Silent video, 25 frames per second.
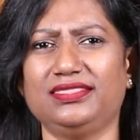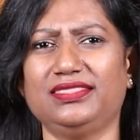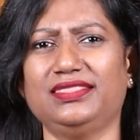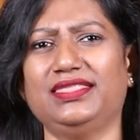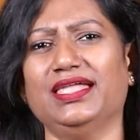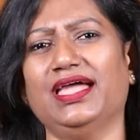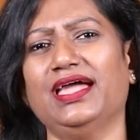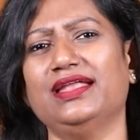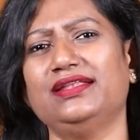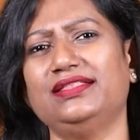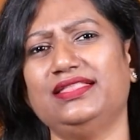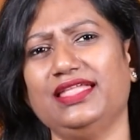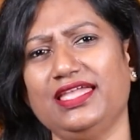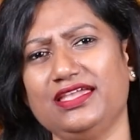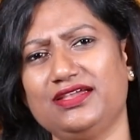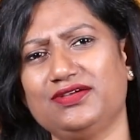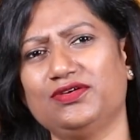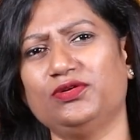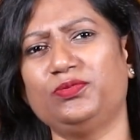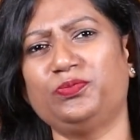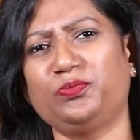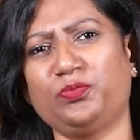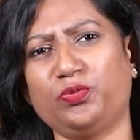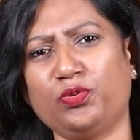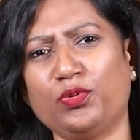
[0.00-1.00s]
that they
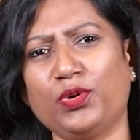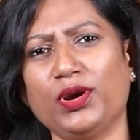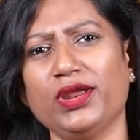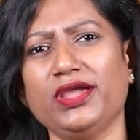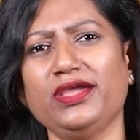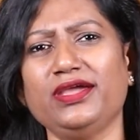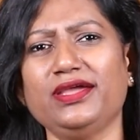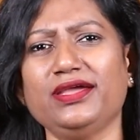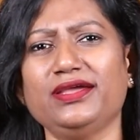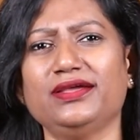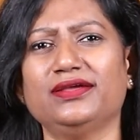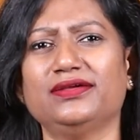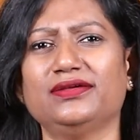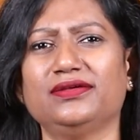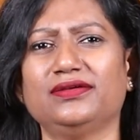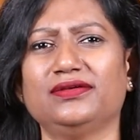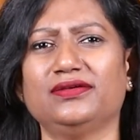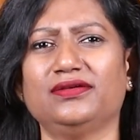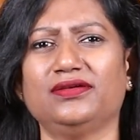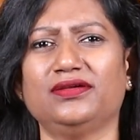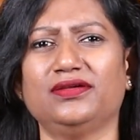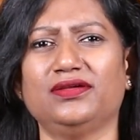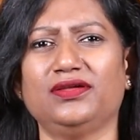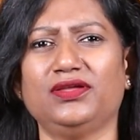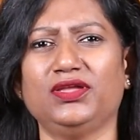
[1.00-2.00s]
could pray,
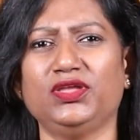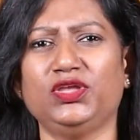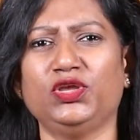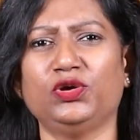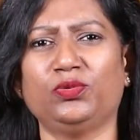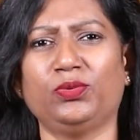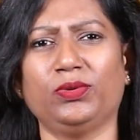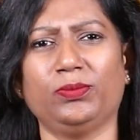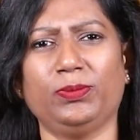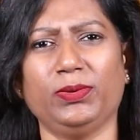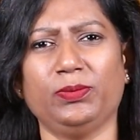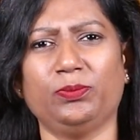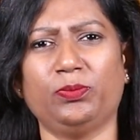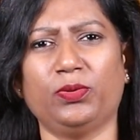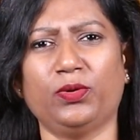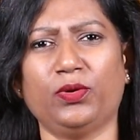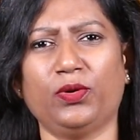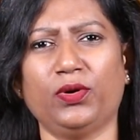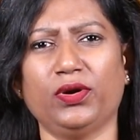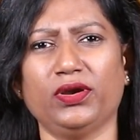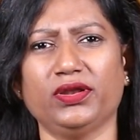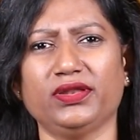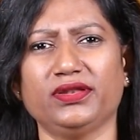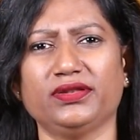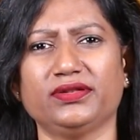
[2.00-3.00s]
you will be
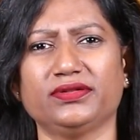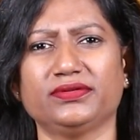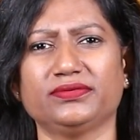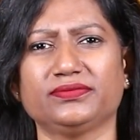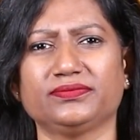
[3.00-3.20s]
born.